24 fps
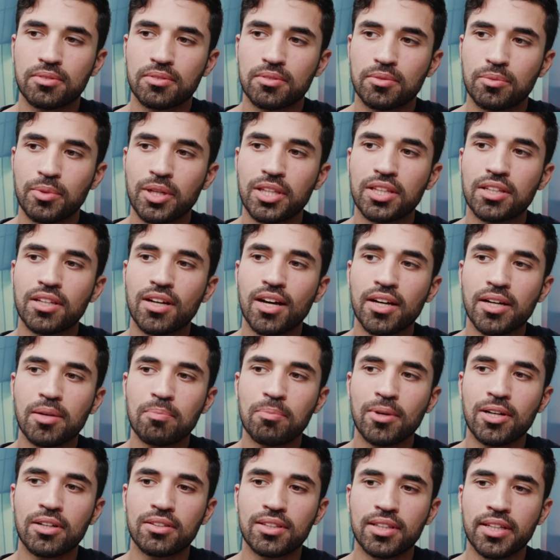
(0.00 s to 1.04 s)
We thought
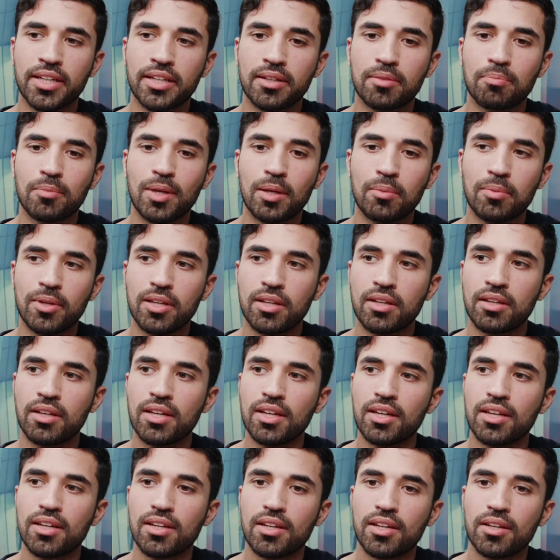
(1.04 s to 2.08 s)
about maybe
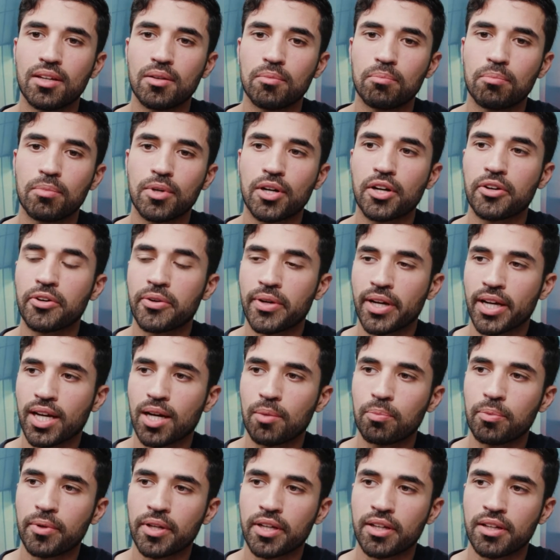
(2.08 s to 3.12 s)
partnering
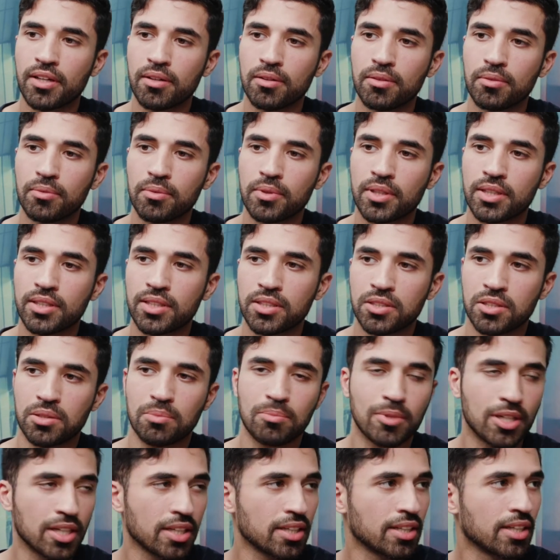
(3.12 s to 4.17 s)
up with a digital
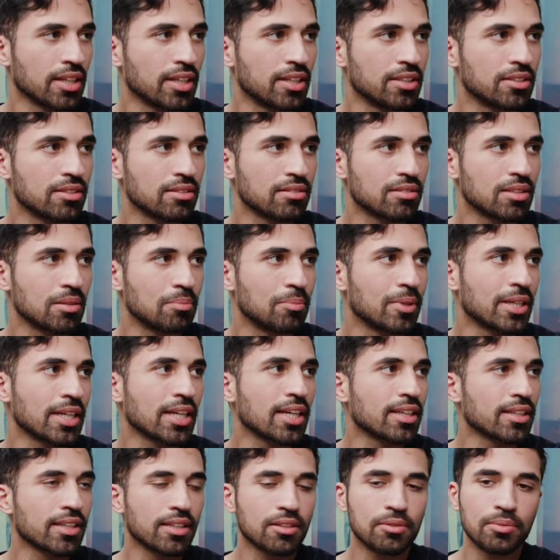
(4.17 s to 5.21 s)
marketing agency, but
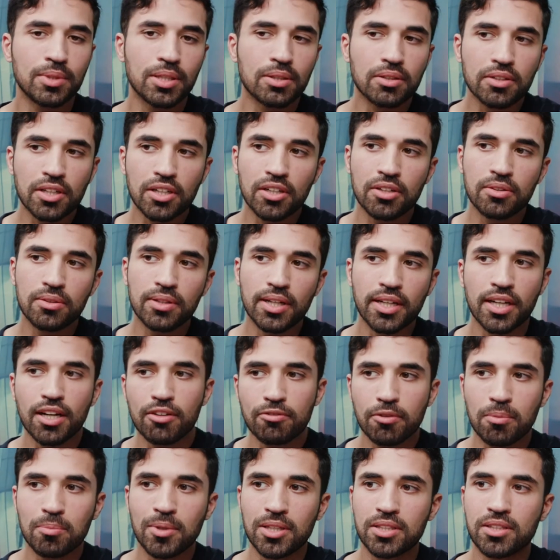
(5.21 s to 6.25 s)
again, we don't know
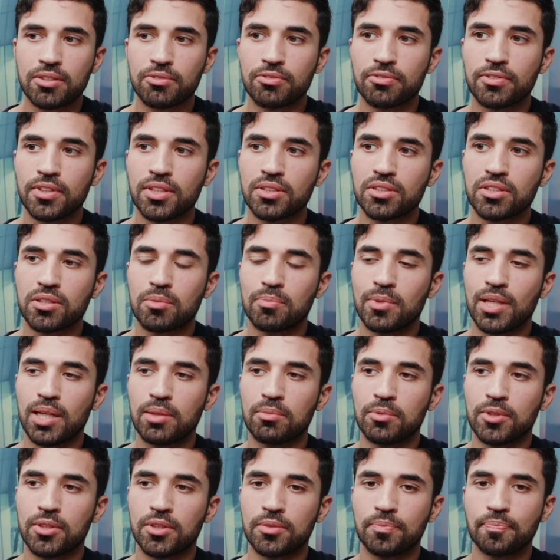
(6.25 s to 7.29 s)
enough about the field to be
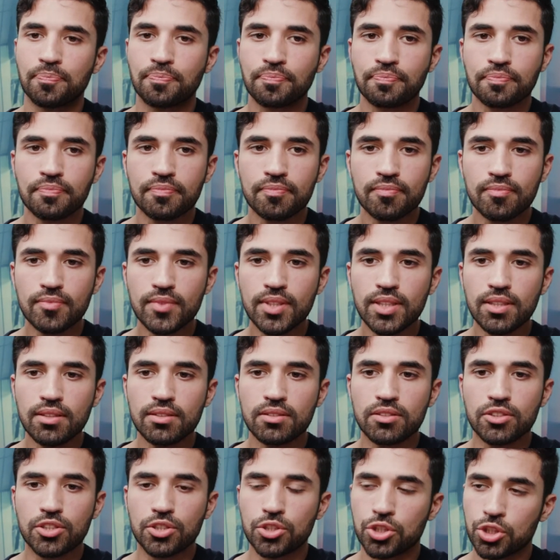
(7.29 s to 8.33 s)
able
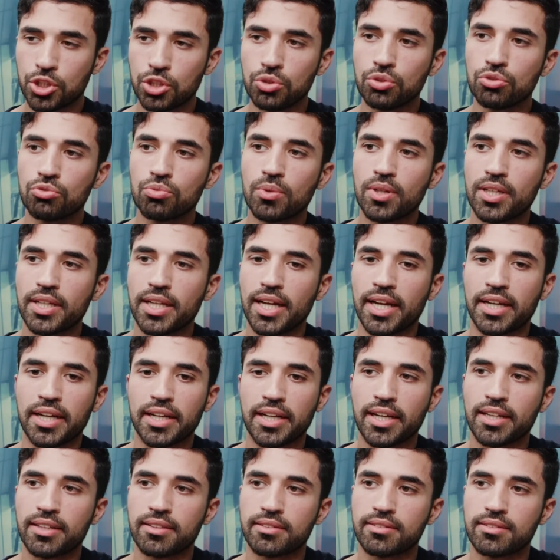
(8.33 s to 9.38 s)
to choose one, and
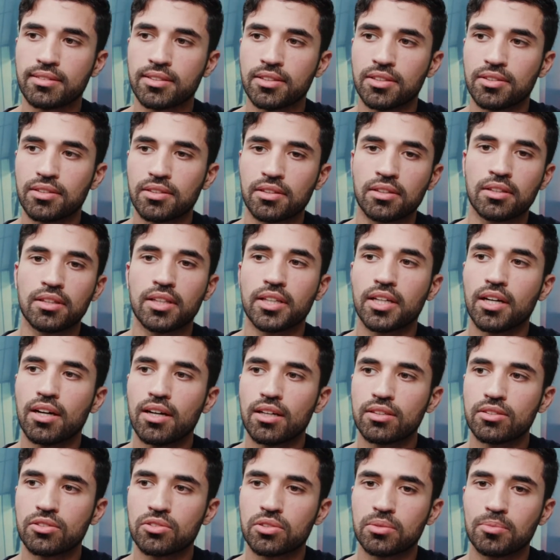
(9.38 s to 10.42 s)
again, it's still early
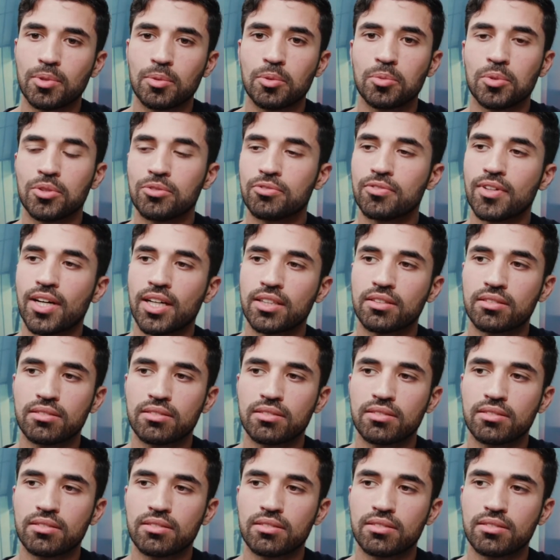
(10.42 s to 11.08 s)
on, so maybe we'll find